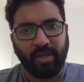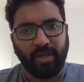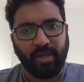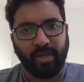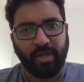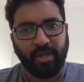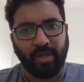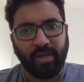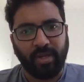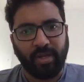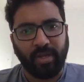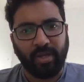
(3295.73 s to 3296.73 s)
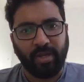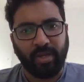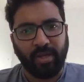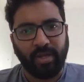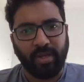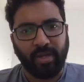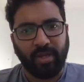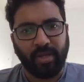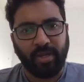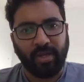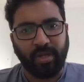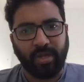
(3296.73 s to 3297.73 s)
All right. All the best for the
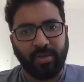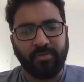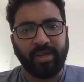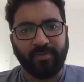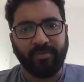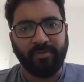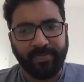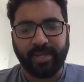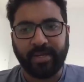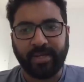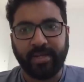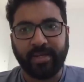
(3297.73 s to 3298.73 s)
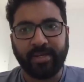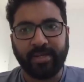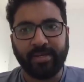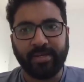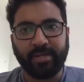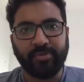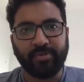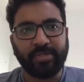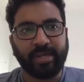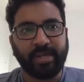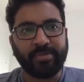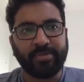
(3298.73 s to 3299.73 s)
examination. Don't take it lightly. Too much
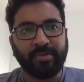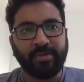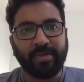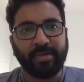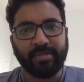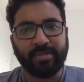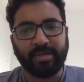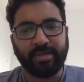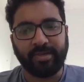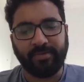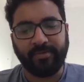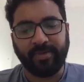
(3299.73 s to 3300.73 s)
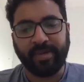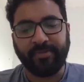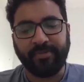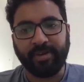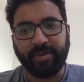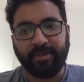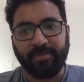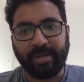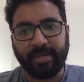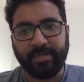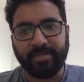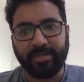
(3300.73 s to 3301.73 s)
time is always uh, very difficult to
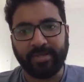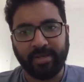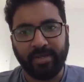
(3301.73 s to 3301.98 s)
manage.